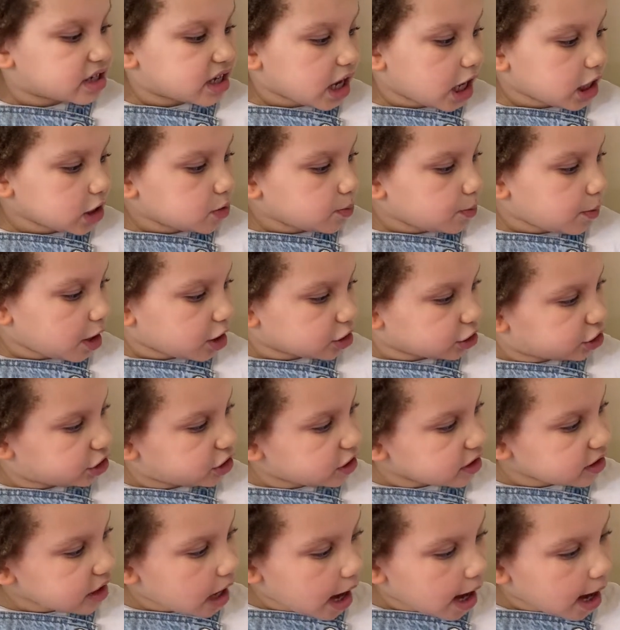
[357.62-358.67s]
guess what?
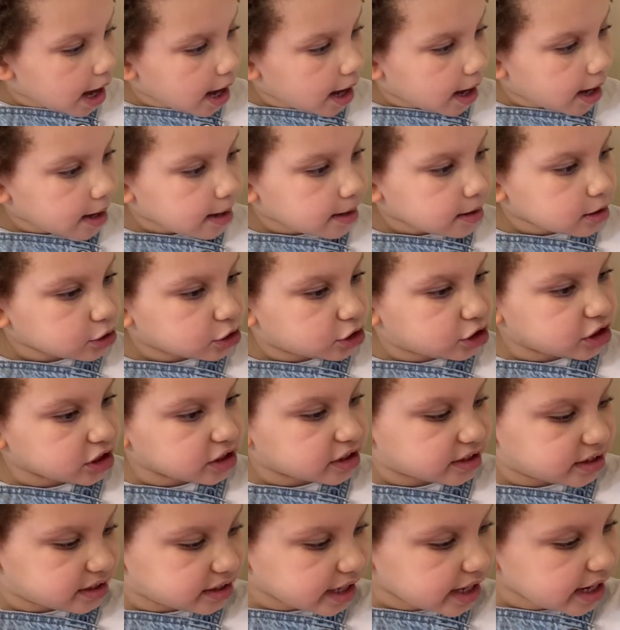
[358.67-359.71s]
She's
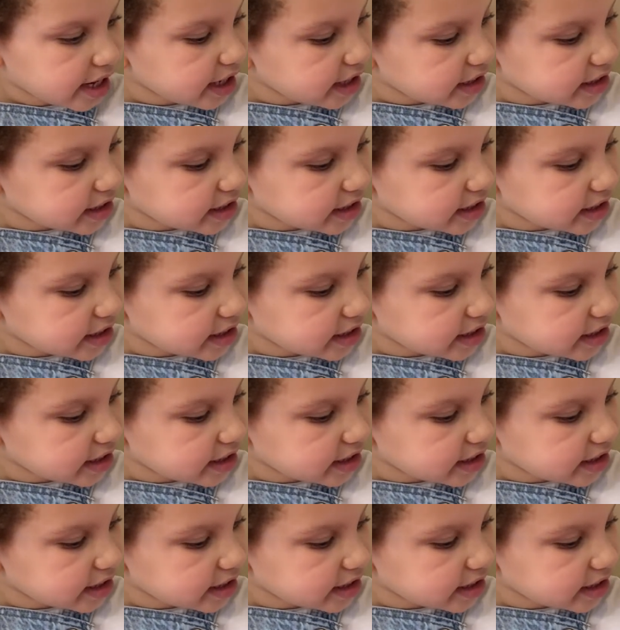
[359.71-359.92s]
sitting